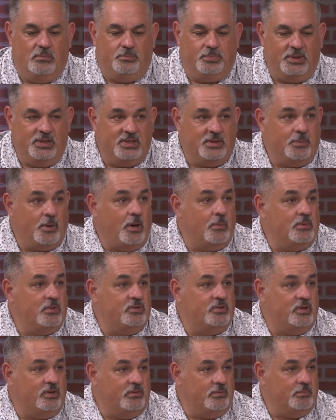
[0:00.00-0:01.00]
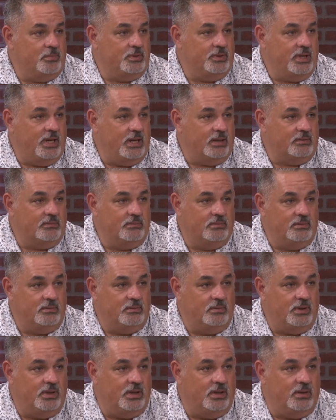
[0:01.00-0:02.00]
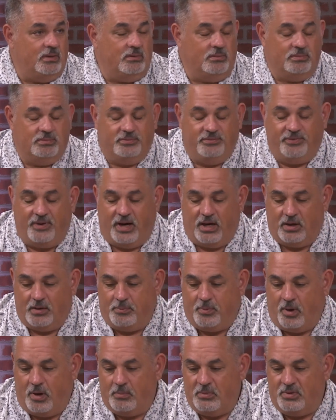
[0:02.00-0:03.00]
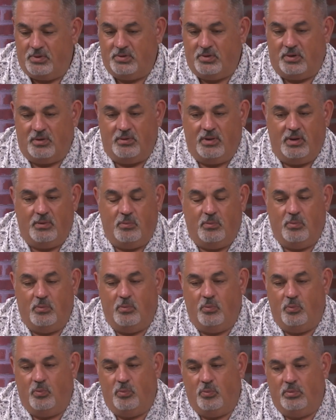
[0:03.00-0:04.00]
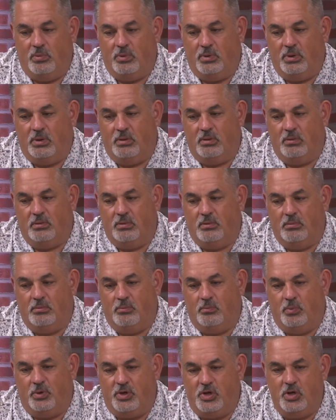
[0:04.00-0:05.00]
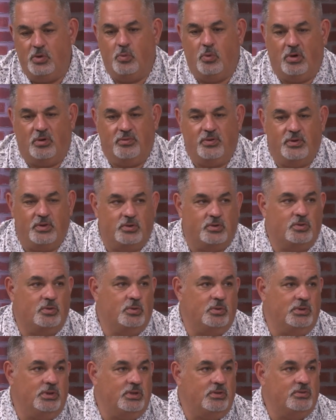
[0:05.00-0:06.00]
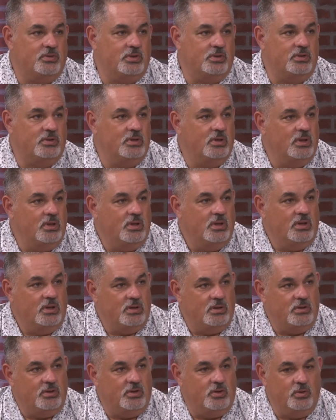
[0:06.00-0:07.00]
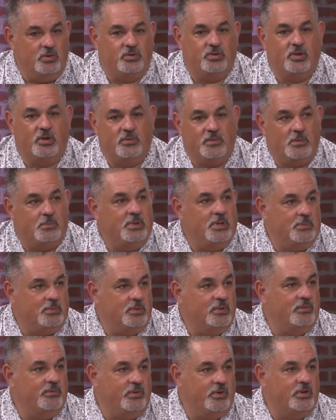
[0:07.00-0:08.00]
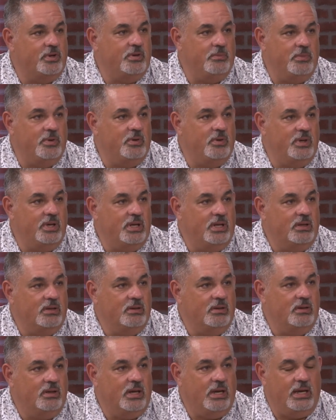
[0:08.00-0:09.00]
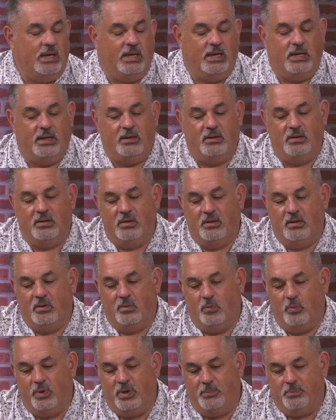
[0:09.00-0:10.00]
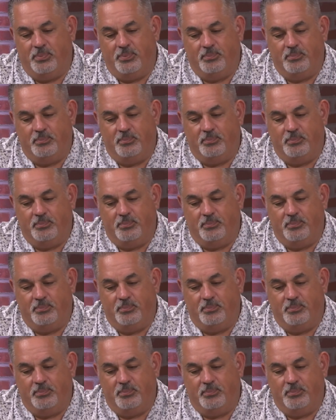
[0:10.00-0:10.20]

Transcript: police department serve and protect, you know, fire department serve. It, when you work for the school district, you serve the people of your community. And we